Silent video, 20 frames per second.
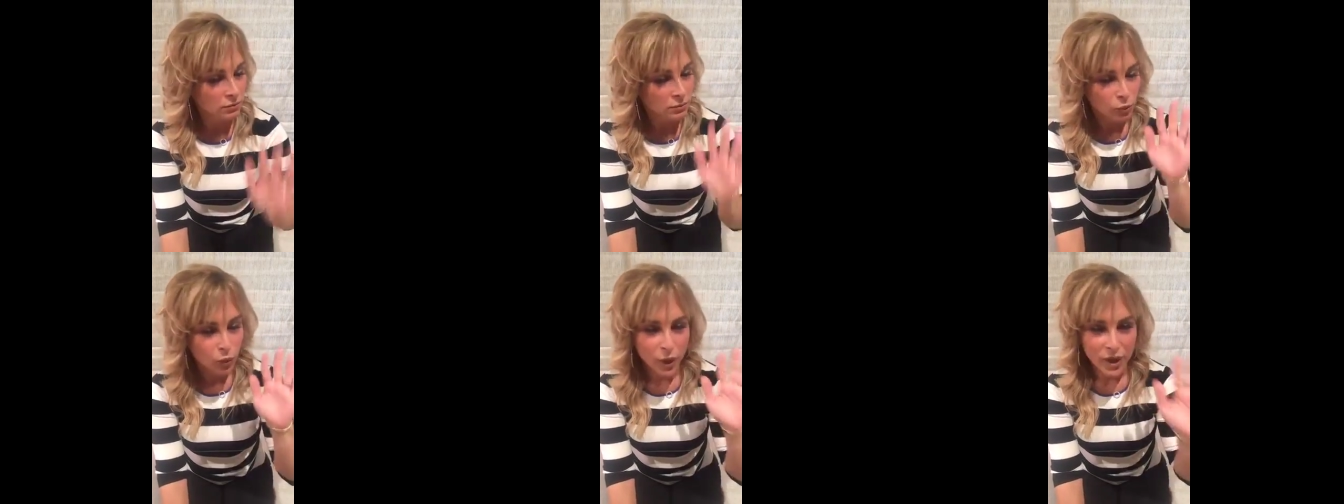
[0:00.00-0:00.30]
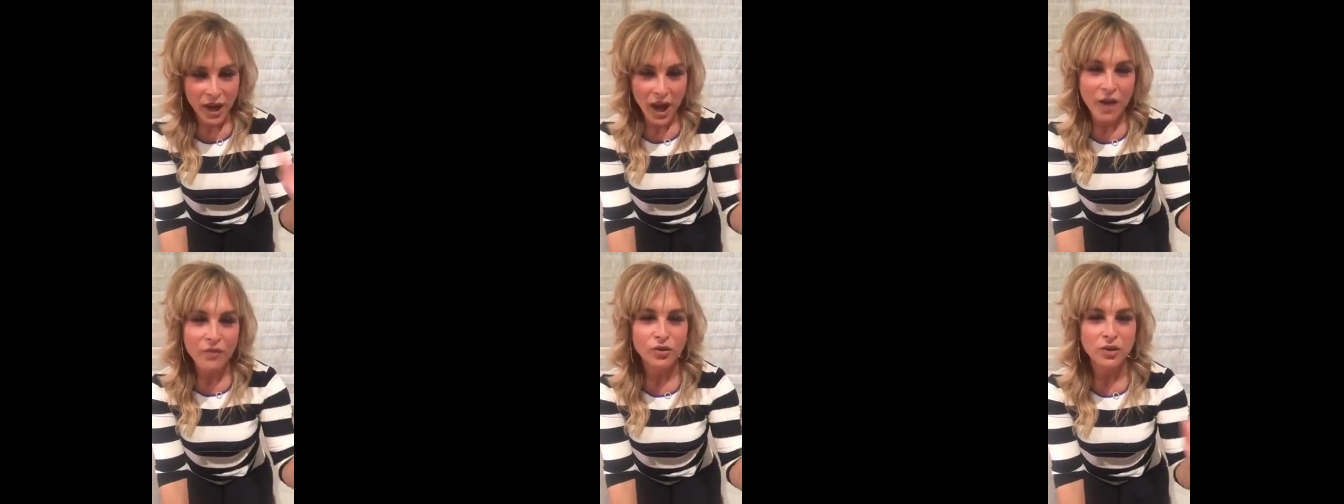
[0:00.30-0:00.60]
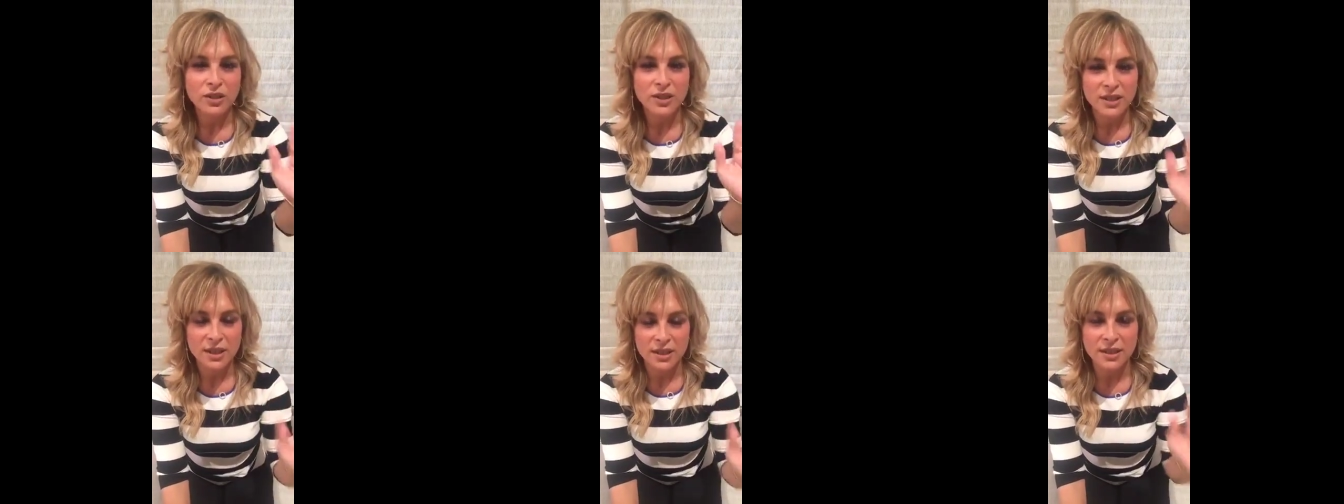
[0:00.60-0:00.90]
Whatever
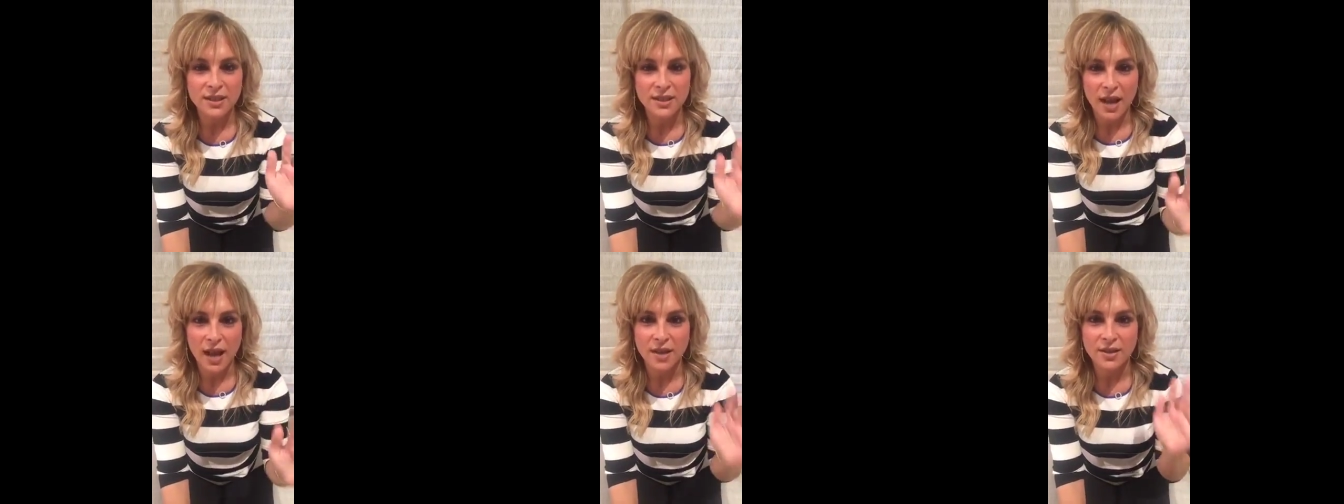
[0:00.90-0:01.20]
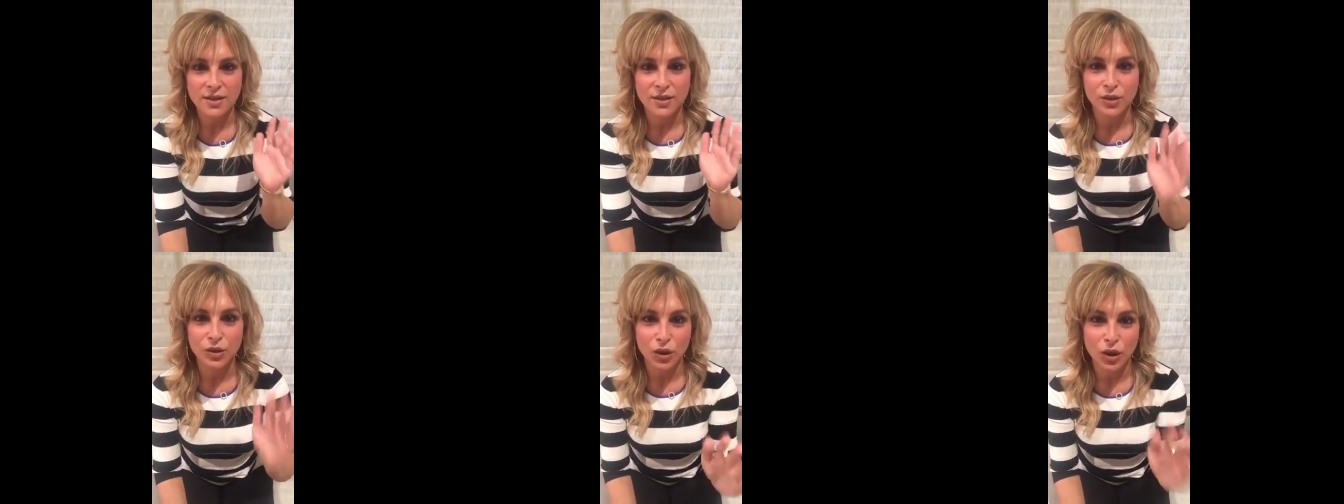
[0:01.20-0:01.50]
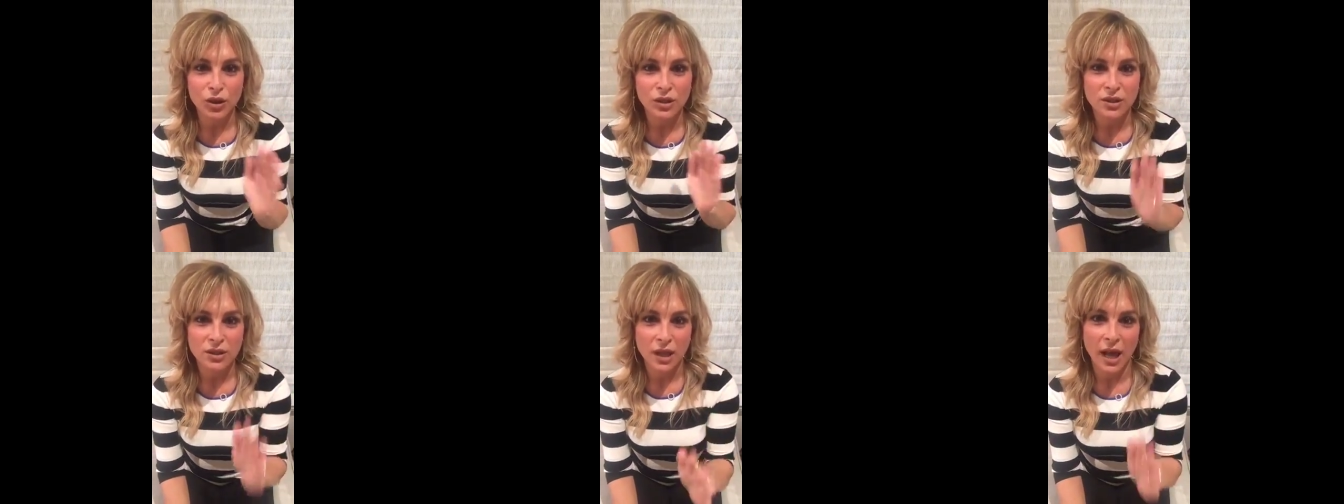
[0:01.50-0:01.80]
success
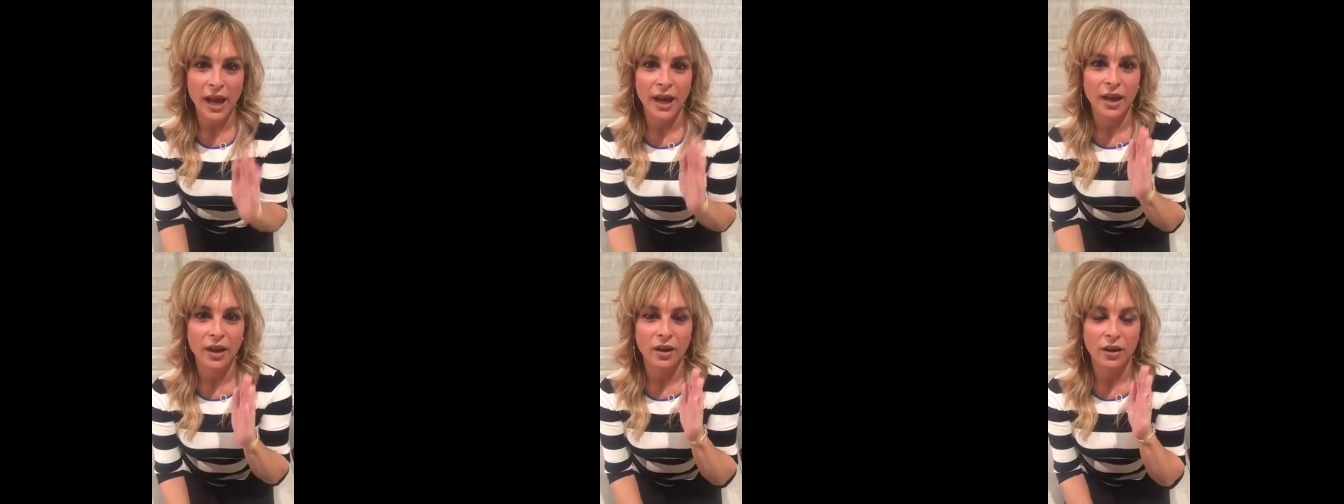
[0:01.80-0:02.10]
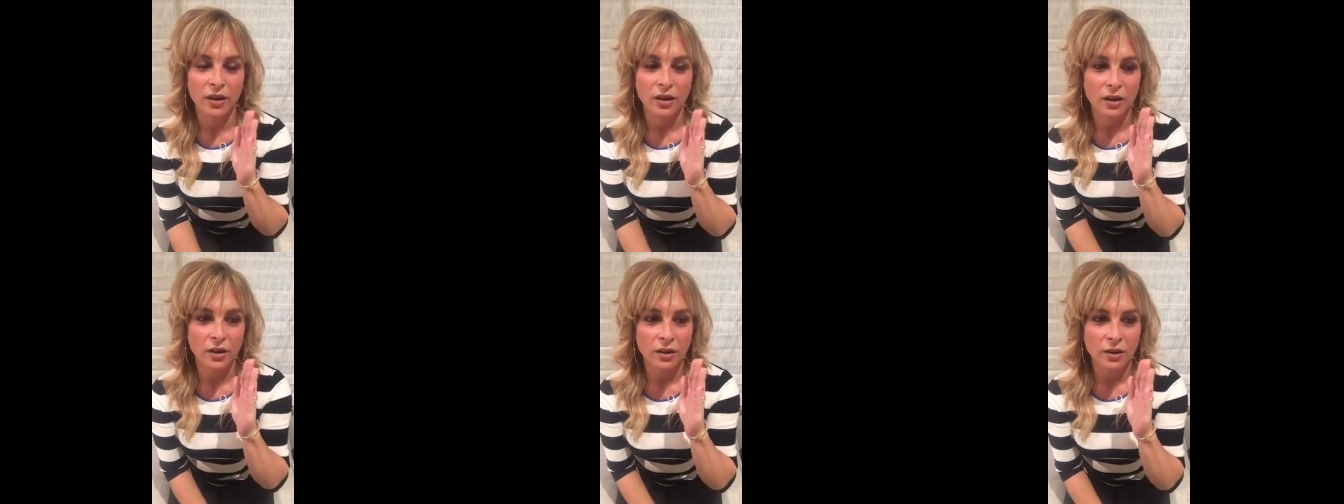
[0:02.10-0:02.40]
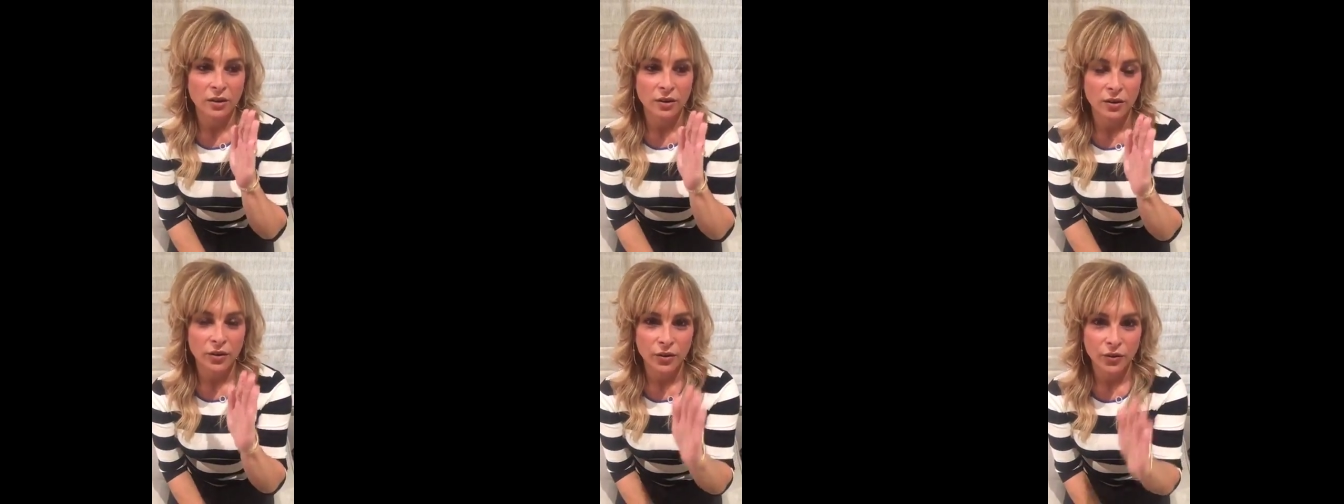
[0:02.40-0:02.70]
looks like
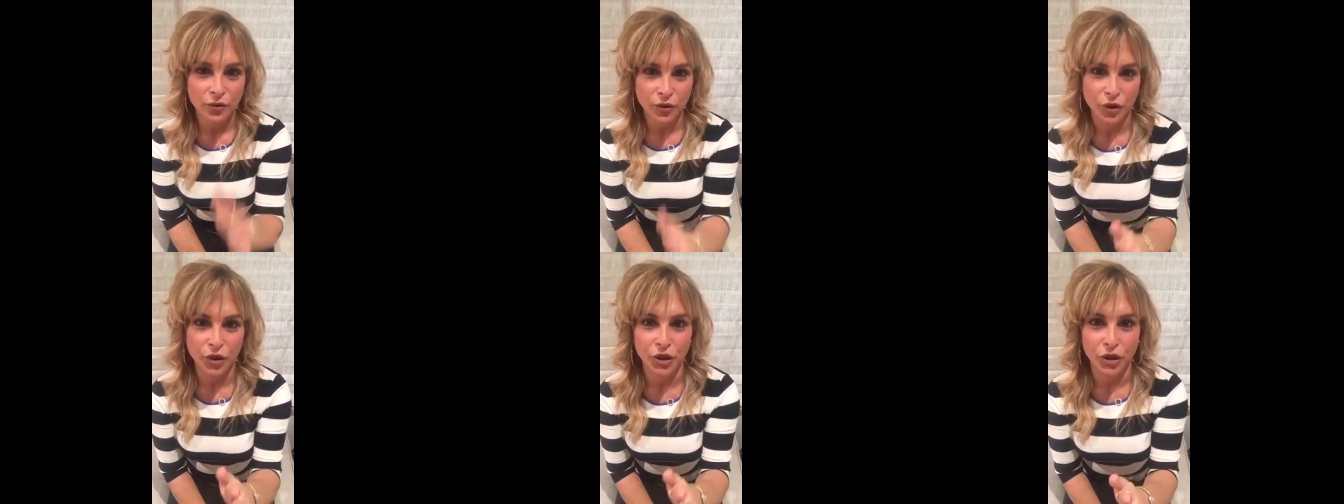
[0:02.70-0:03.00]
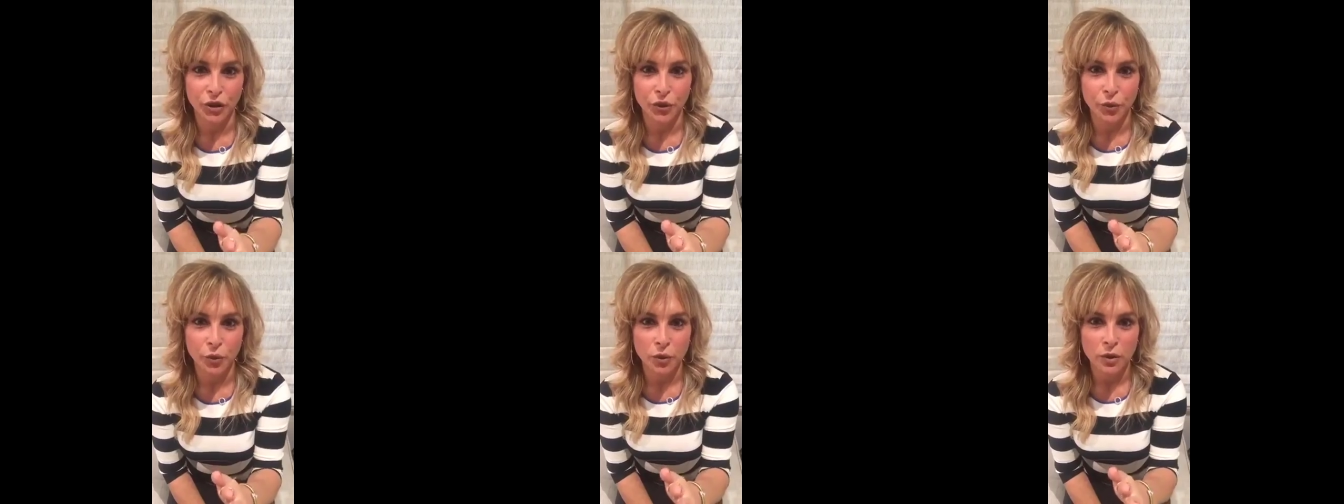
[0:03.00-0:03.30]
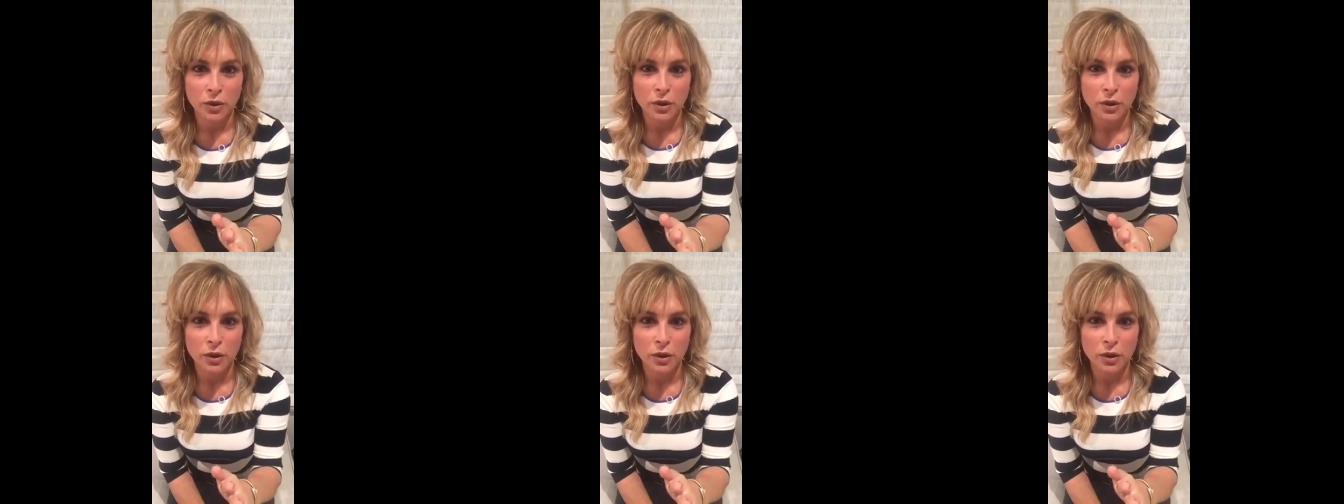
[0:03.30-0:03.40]
for you,